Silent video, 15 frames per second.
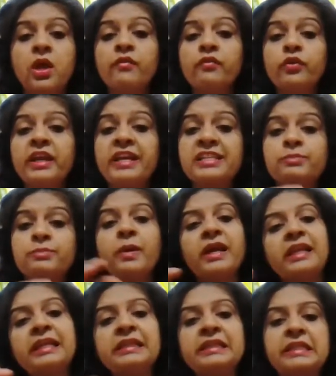For
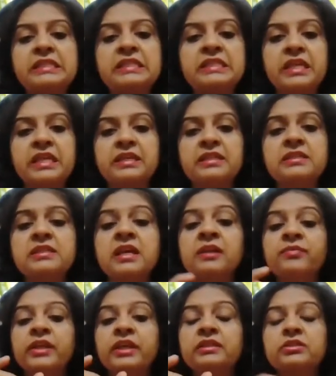expelling these things,
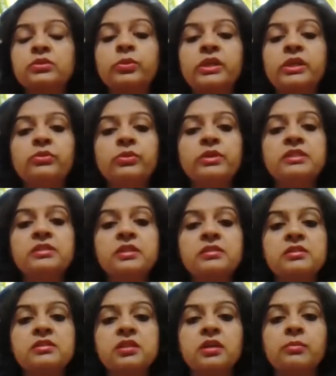the excretory
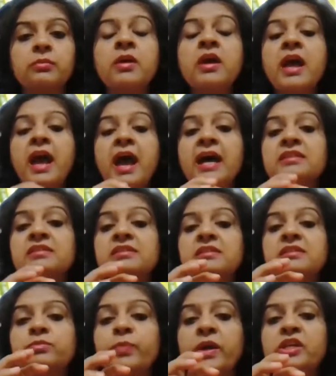system has
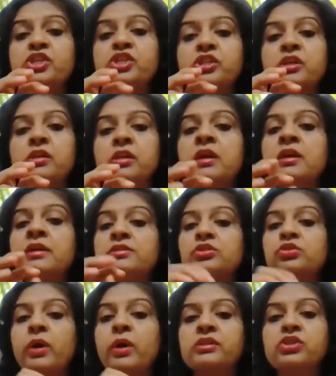special
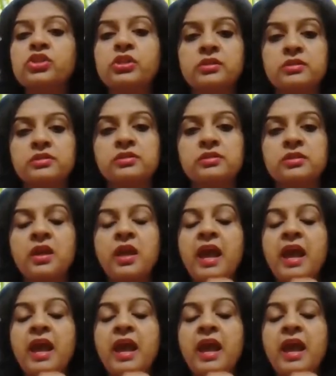structures,